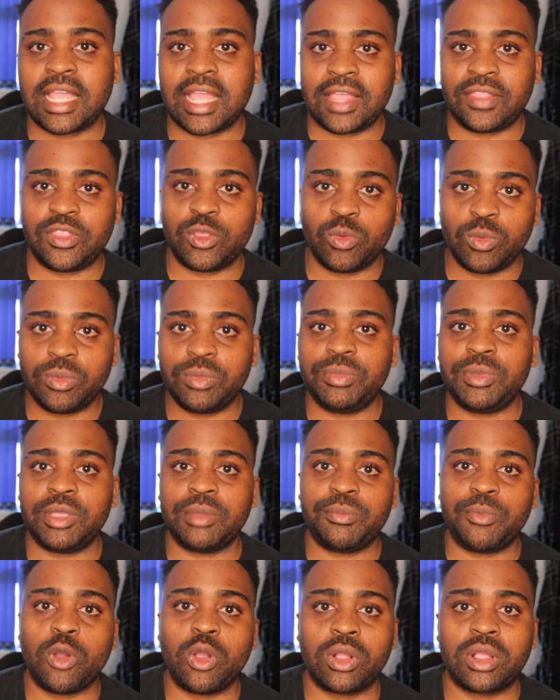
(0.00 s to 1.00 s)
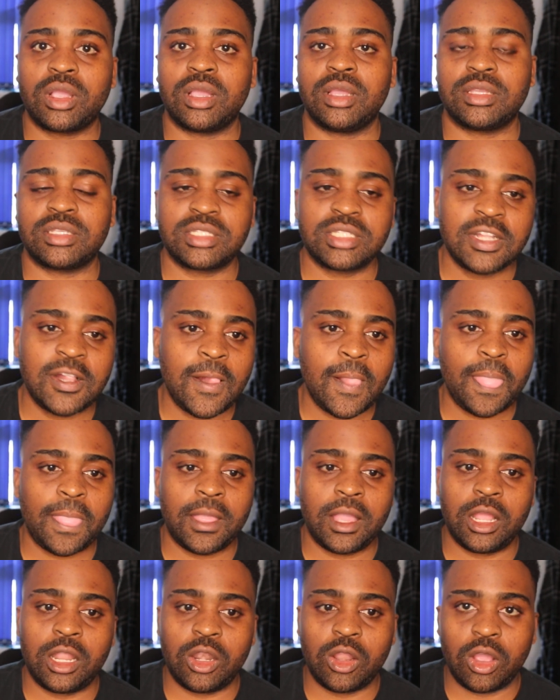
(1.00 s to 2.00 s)
and there will be a podcast
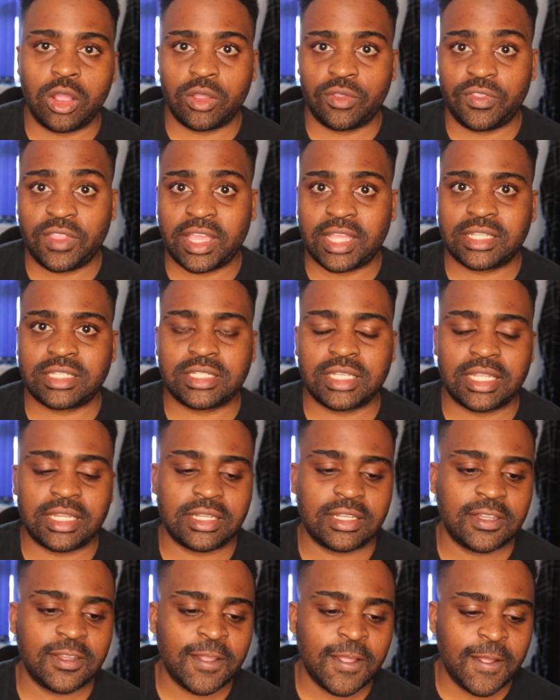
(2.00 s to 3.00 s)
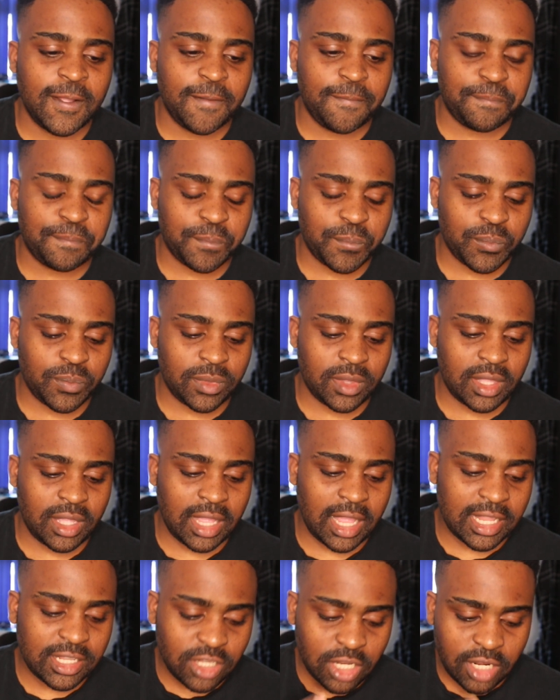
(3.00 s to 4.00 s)
along that. And
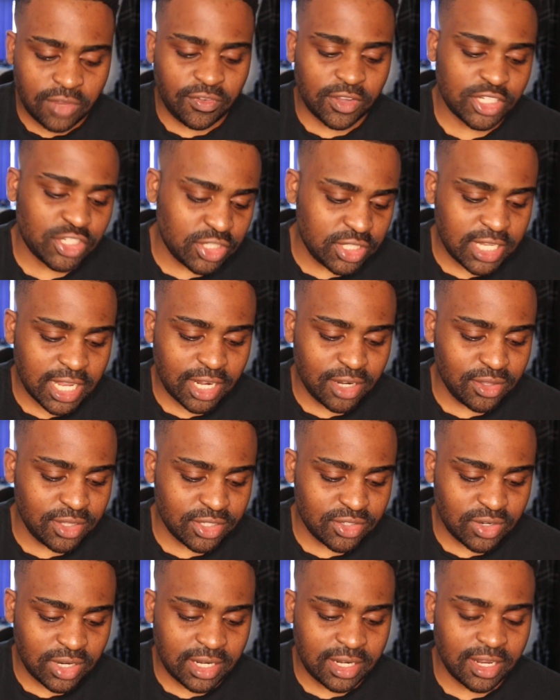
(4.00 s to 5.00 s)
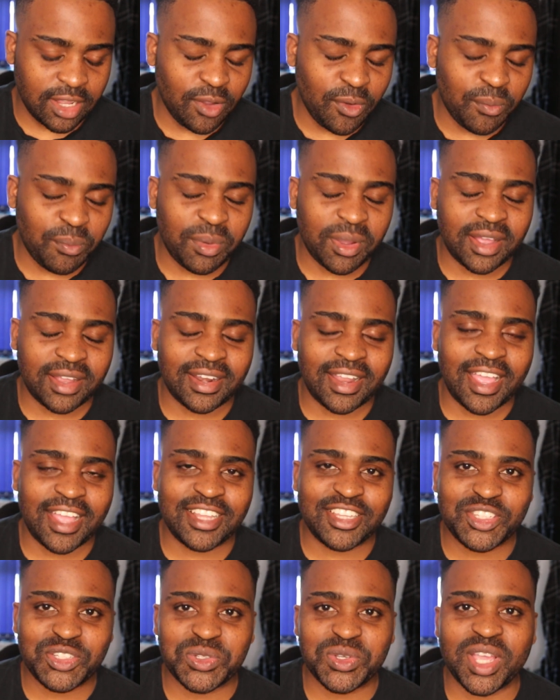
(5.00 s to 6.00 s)
I don't know if I should tell you this right now, but I
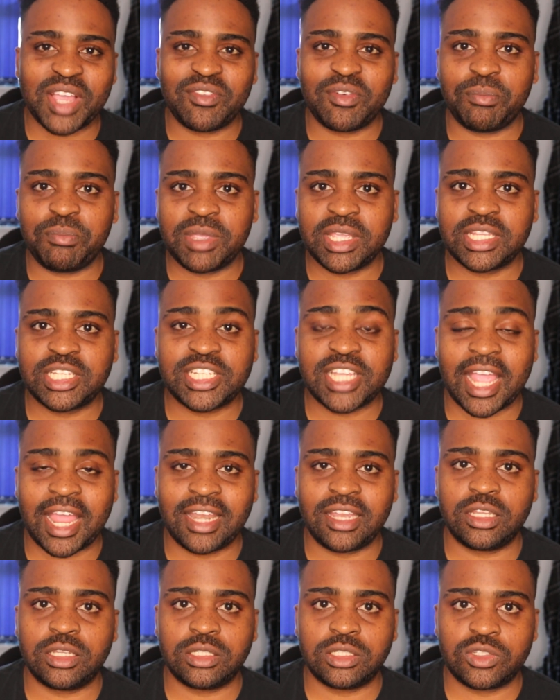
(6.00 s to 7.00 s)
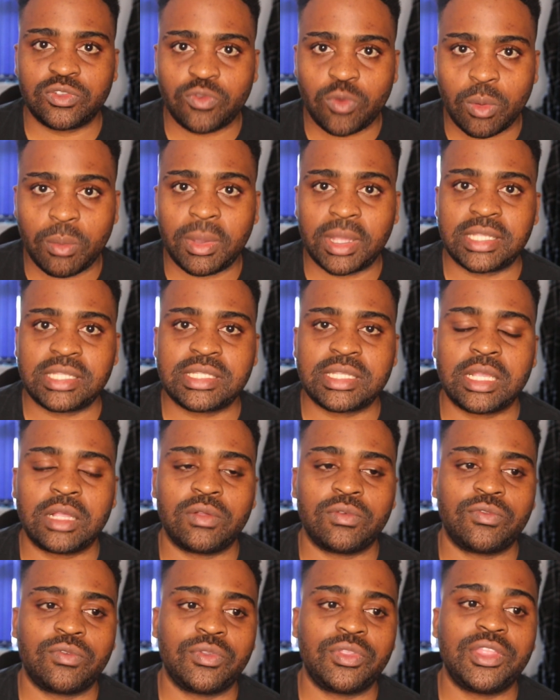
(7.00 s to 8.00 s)
do have a big challenge for
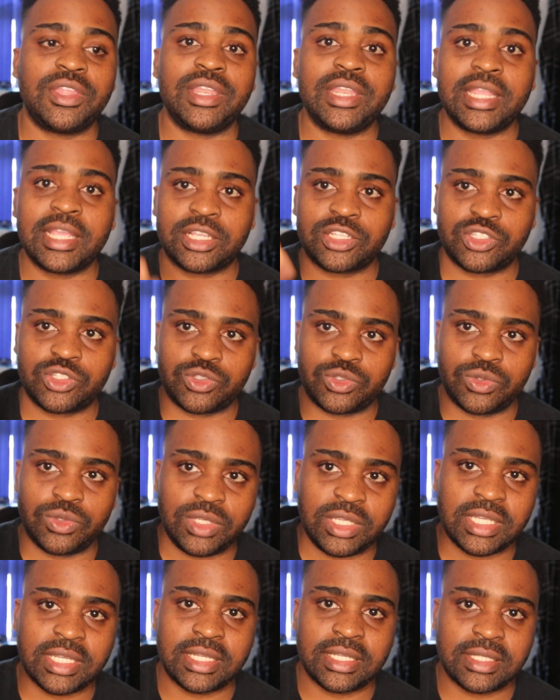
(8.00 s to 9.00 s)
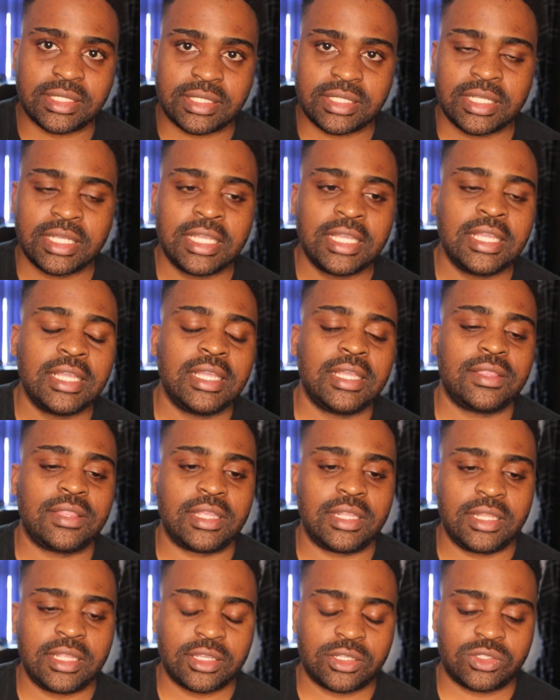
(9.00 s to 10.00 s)
myself for the next 2 years. The
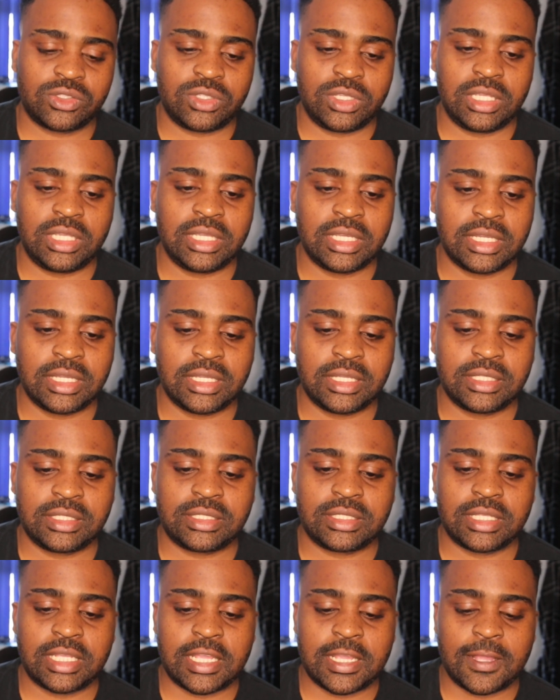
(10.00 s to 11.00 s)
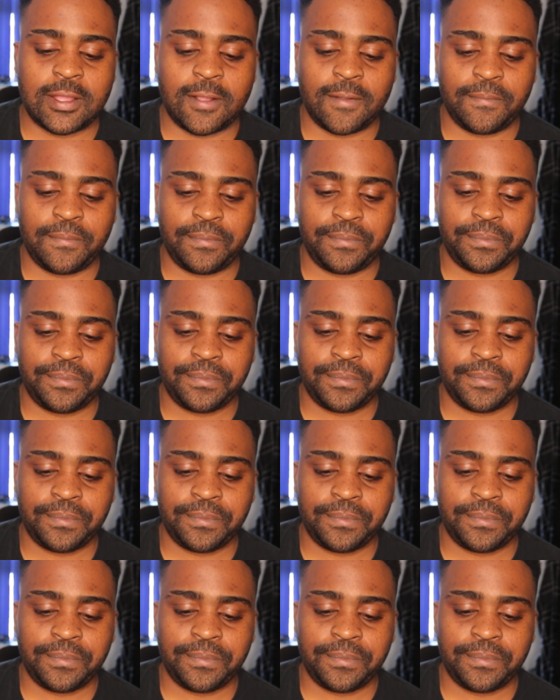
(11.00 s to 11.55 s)
next 2 years, I'm